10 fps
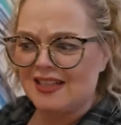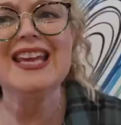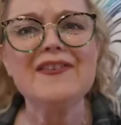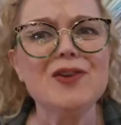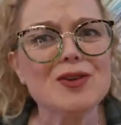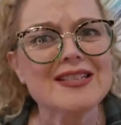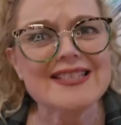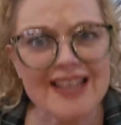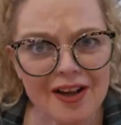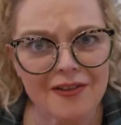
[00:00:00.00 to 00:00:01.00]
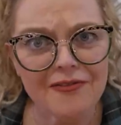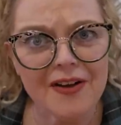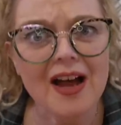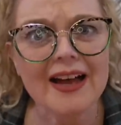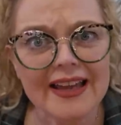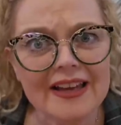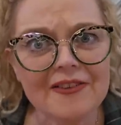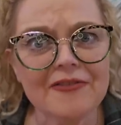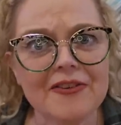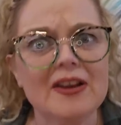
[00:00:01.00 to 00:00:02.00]
give yourself a
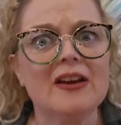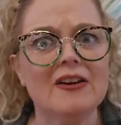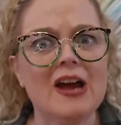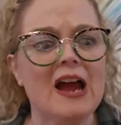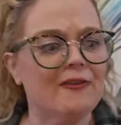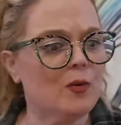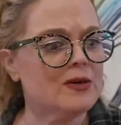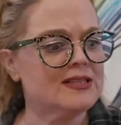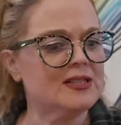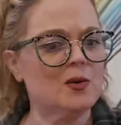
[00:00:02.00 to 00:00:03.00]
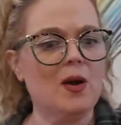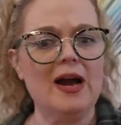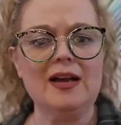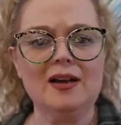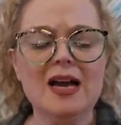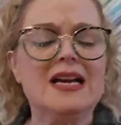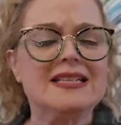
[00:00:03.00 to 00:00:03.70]
gift every once in a while.